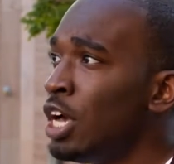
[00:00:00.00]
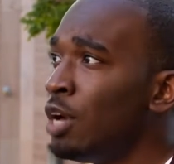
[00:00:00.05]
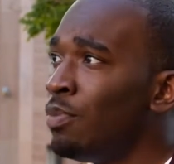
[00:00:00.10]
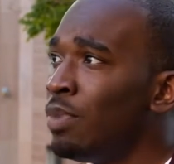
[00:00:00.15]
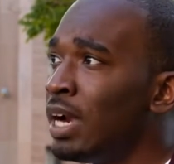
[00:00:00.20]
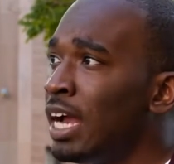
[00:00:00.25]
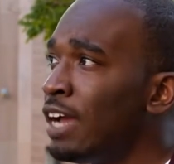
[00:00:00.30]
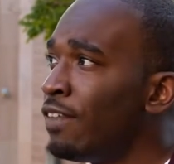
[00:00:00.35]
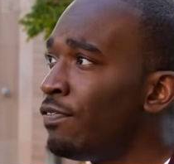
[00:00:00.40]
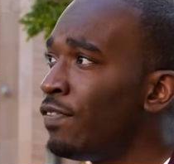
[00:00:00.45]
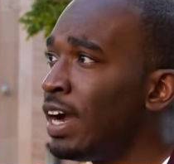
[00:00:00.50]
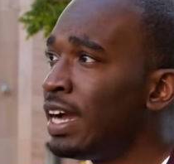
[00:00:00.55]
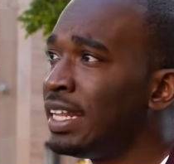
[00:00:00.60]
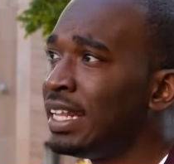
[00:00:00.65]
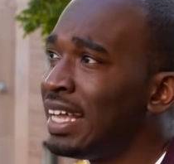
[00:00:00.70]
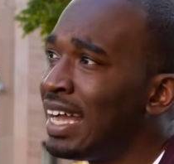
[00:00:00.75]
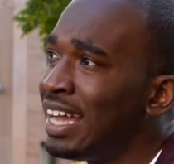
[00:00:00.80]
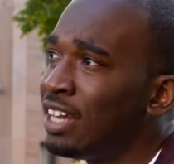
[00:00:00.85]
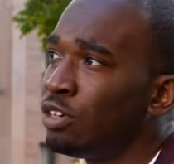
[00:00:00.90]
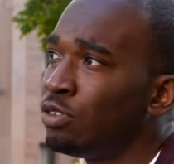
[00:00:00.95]
But I find
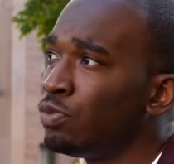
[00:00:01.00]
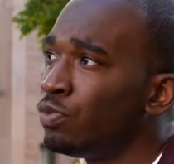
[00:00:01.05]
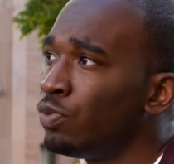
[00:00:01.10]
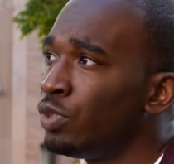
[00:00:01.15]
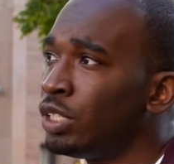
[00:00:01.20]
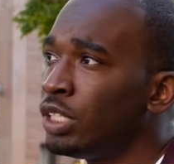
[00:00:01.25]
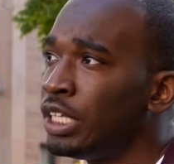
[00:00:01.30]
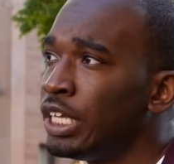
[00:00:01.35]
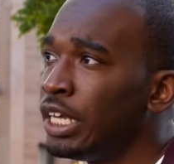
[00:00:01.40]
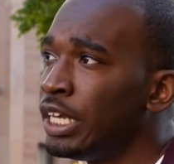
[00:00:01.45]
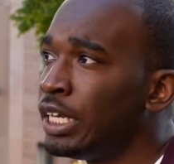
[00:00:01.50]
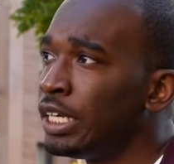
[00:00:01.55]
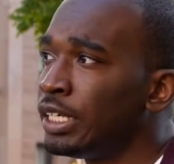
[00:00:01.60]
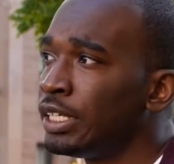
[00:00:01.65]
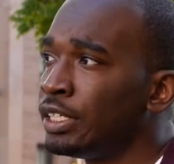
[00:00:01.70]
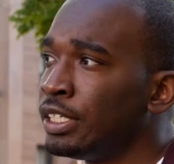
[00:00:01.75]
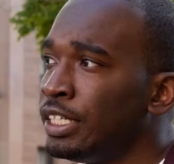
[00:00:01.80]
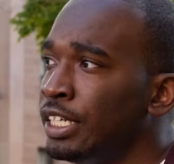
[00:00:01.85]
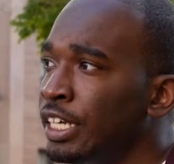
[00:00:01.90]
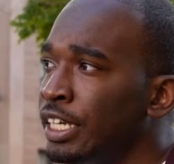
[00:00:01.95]
that I don't really
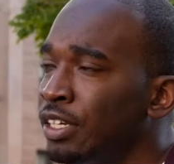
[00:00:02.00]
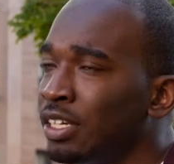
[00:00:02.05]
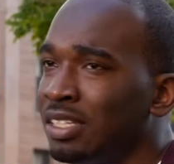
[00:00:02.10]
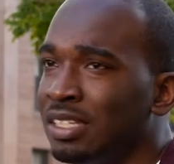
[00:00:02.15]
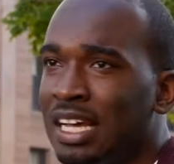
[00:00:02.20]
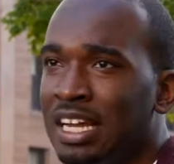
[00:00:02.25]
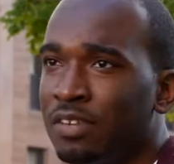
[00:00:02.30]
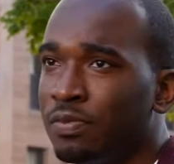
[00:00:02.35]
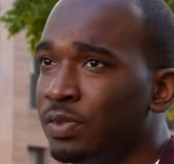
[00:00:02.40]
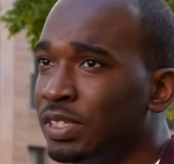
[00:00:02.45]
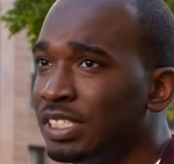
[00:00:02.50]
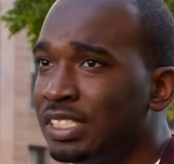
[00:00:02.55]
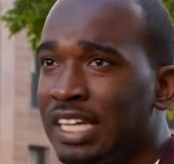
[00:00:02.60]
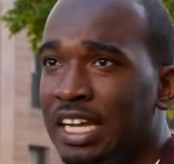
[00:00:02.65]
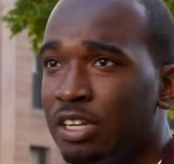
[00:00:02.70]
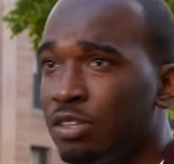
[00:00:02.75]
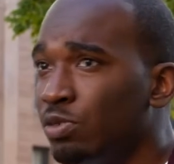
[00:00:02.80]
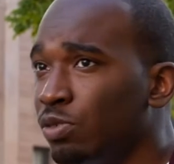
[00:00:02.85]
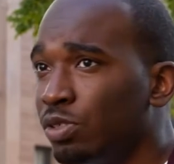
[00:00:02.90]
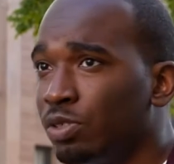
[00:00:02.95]
get a lot of
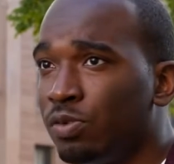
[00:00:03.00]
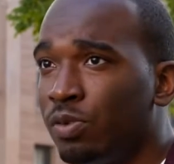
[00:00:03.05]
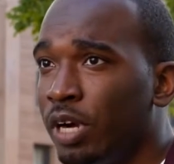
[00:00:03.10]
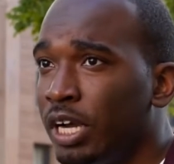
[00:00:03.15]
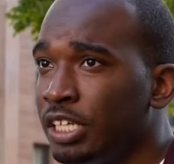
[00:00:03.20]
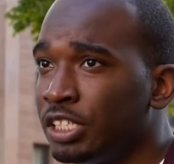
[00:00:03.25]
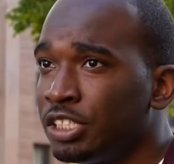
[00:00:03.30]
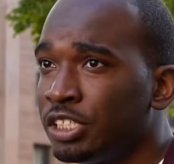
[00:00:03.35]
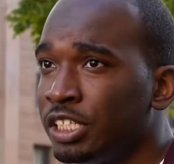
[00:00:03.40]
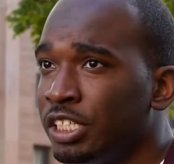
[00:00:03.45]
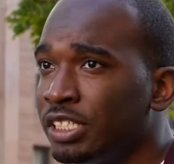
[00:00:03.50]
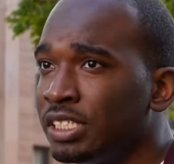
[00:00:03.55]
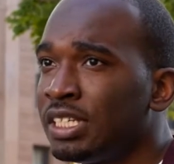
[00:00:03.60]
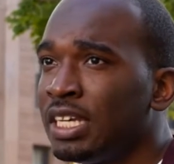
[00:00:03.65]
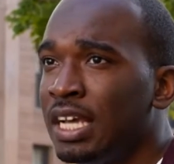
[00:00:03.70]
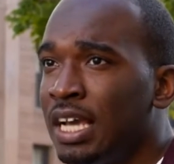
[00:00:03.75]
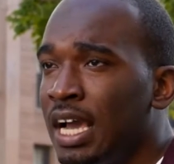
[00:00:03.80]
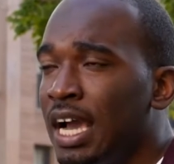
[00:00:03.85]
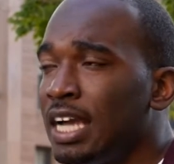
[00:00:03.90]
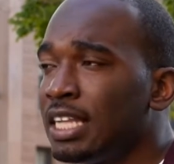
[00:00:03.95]
recycled questions.
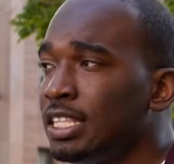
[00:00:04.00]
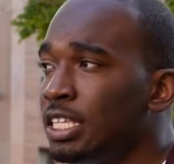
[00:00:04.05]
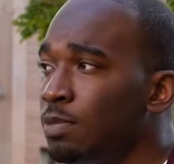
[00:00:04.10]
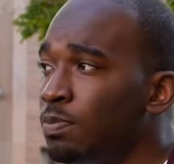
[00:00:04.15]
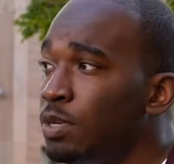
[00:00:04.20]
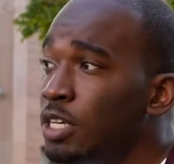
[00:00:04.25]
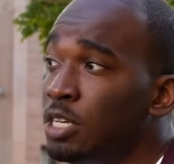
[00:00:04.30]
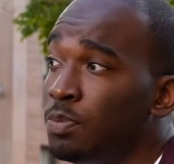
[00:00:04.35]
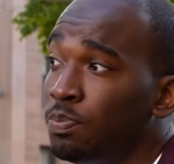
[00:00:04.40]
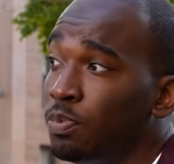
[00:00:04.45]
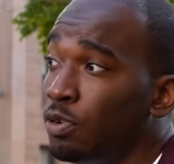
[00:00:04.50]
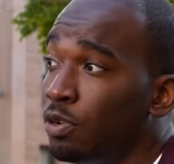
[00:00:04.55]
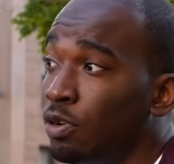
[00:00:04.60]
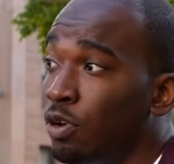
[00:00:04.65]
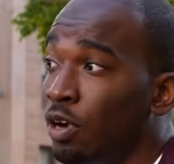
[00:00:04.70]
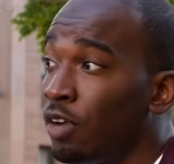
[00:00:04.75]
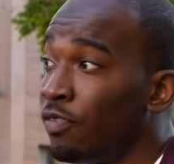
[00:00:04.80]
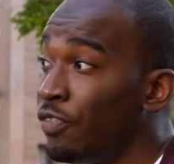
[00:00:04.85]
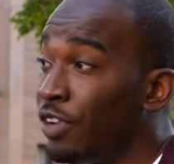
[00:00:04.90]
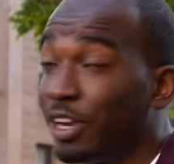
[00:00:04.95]
I think people
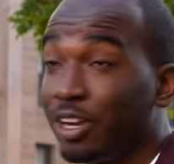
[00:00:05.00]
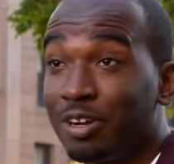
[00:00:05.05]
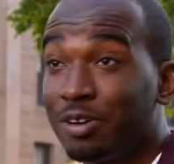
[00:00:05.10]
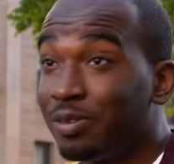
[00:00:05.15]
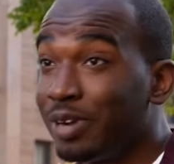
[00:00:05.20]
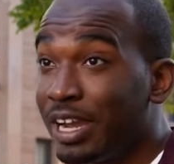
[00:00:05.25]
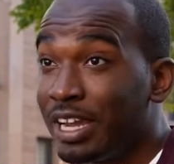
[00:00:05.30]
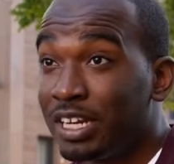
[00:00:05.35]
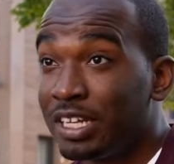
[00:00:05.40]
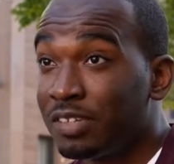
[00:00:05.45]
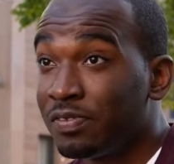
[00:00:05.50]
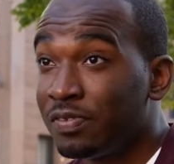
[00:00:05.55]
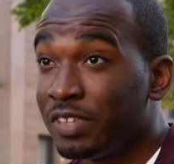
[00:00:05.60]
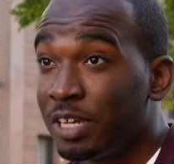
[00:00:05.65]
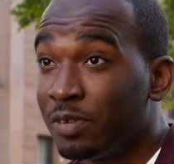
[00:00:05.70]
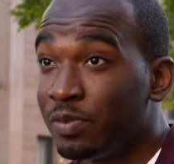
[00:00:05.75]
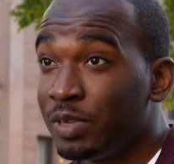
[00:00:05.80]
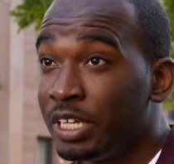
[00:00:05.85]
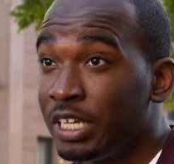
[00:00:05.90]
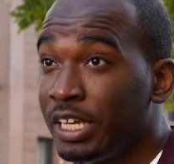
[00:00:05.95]
are very creative
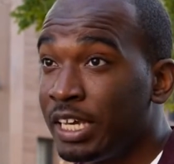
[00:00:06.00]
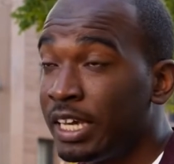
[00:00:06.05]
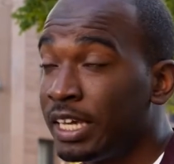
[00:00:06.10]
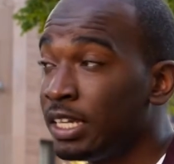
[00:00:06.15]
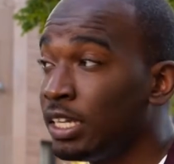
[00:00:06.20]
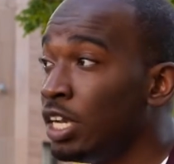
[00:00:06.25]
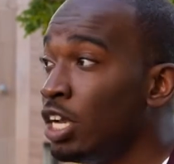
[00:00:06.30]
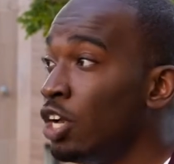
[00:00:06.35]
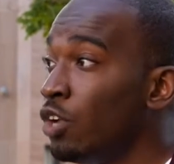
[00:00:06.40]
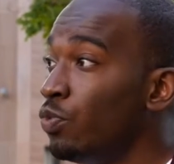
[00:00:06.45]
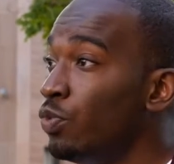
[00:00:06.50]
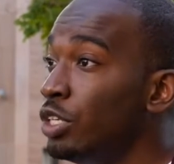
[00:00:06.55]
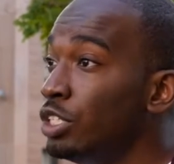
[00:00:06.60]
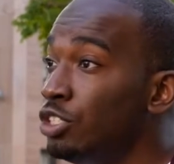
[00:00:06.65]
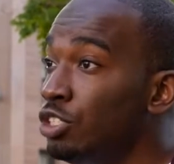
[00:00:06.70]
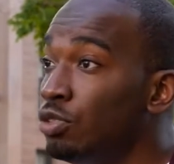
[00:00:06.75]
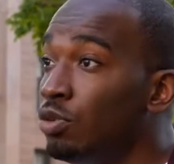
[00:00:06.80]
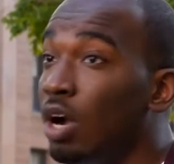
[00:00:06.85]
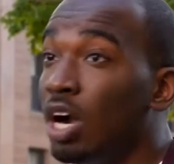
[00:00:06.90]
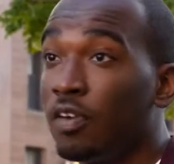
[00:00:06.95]
that we get. We
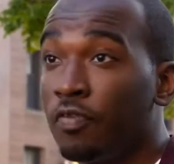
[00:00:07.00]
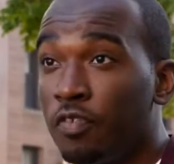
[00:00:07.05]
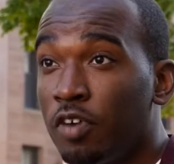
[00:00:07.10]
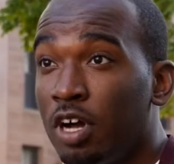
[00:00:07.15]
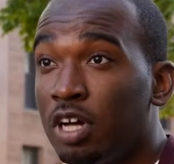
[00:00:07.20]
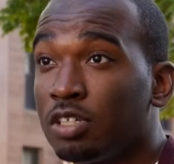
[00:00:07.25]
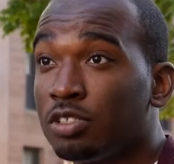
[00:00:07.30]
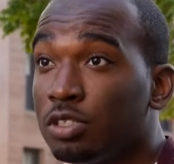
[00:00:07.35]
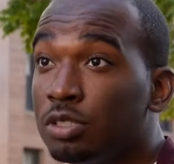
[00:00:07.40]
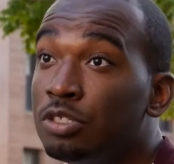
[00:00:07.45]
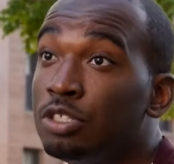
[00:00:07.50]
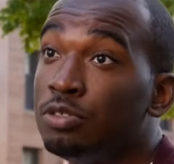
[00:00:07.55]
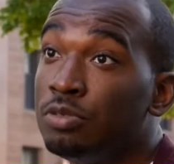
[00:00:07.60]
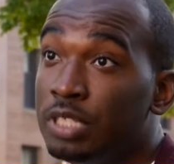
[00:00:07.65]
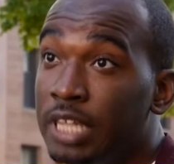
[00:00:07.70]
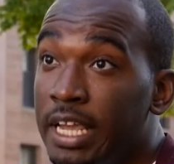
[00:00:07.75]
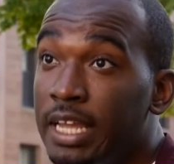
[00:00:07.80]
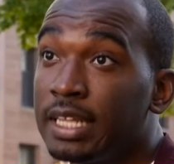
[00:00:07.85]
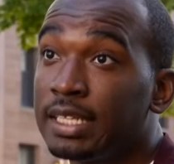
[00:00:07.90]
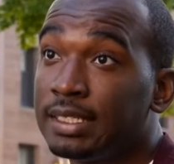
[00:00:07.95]
do offer also new
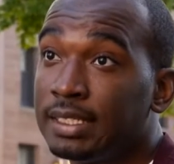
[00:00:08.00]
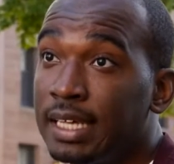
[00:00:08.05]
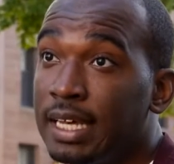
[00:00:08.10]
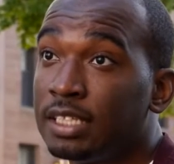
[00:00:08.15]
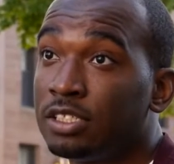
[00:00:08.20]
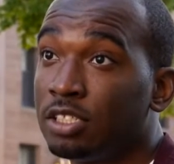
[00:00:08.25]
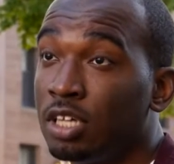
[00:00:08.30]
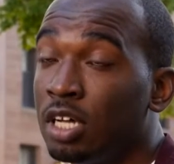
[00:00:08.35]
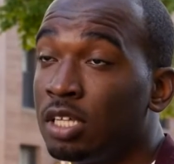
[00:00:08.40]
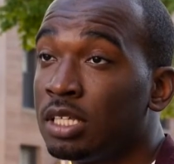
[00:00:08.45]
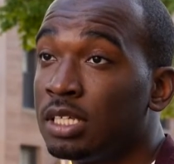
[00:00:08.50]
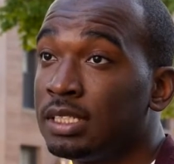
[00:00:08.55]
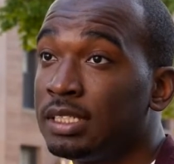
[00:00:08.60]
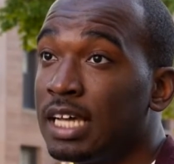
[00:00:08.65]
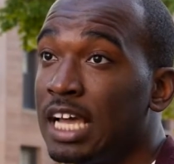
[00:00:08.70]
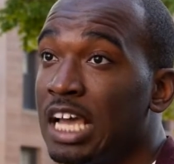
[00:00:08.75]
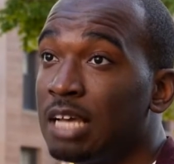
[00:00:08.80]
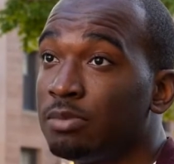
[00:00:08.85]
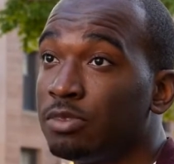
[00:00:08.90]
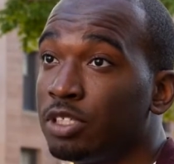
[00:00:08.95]
data sets all the
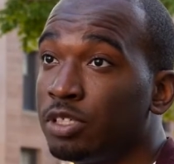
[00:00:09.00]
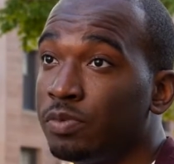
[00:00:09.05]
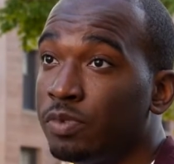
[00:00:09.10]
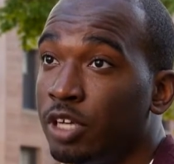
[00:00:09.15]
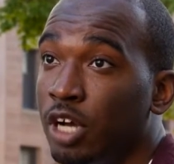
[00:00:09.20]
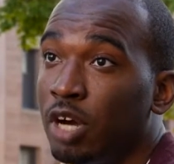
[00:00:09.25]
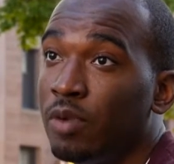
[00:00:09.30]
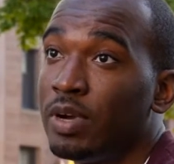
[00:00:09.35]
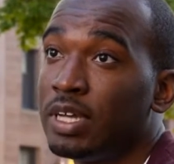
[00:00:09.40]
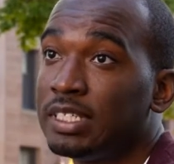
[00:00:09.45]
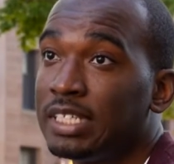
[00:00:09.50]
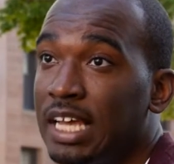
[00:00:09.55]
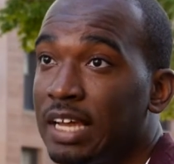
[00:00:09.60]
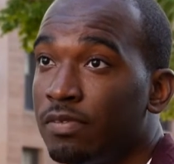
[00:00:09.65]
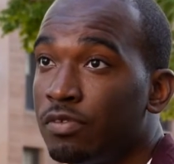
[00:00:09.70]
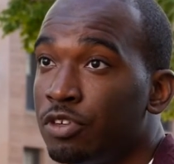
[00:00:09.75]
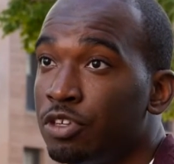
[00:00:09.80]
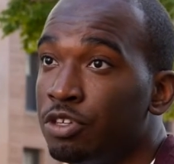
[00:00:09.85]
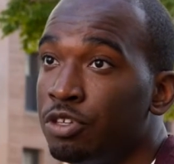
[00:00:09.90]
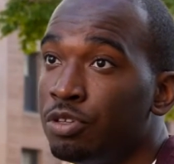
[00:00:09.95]
time. So we always have
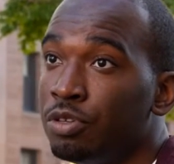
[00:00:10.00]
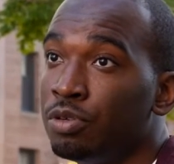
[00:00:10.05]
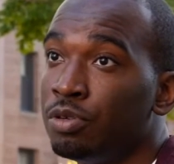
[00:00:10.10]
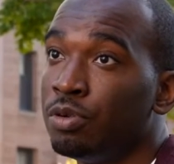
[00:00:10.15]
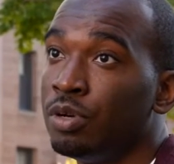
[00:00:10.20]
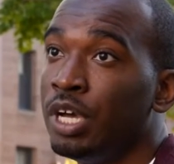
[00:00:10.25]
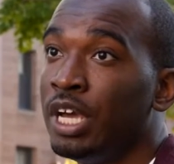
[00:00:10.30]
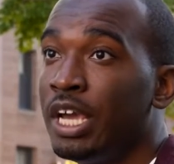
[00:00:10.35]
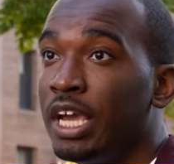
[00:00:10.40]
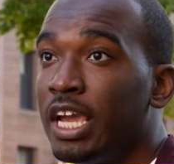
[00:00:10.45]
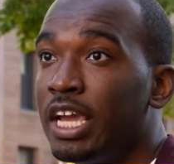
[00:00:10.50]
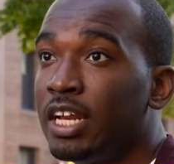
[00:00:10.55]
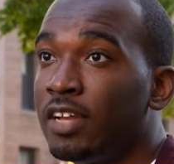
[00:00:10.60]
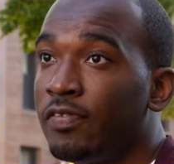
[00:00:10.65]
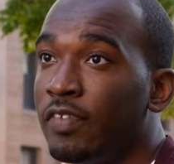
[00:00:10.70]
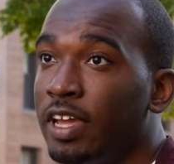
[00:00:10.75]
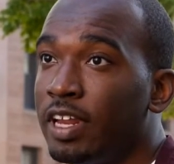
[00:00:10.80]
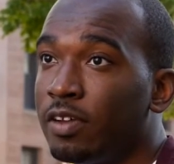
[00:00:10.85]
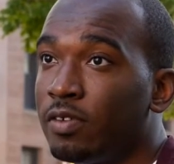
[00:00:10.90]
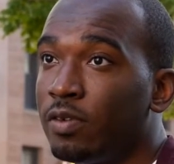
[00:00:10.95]
new
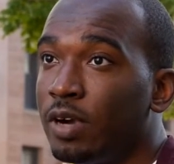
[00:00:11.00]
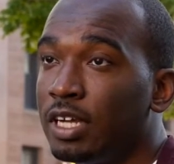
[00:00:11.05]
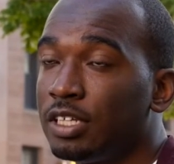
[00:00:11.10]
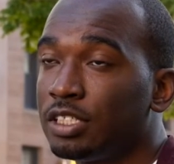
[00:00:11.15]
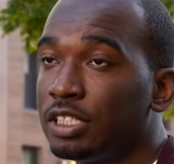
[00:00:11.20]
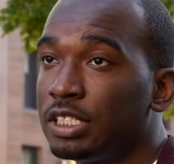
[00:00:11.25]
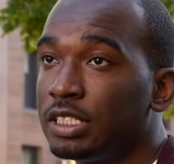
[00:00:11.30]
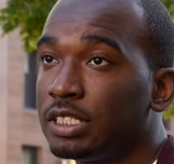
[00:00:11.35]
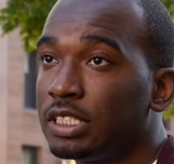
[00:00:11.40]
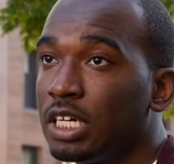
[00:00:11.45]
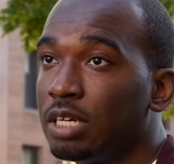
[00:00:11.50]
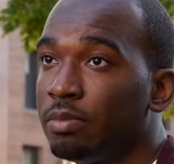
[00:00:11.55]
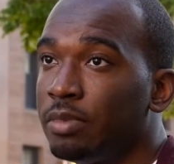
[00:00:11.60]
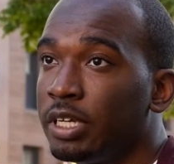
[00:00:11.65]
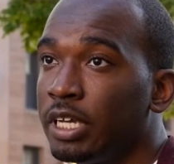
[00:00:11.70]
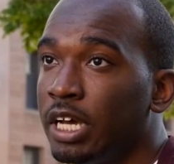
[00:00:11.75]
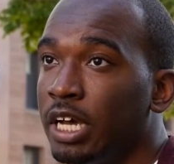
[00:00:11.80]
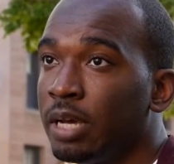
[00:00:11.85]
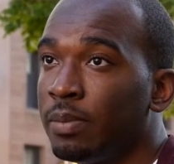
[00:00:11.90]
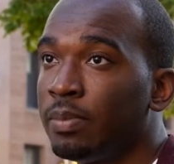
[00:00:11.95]
innovative questions
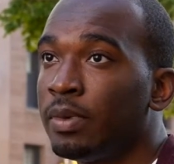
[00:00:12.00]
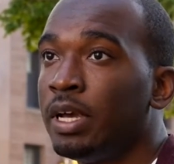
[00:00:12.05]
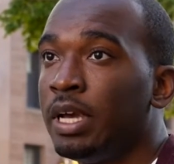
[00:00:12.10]
coming up.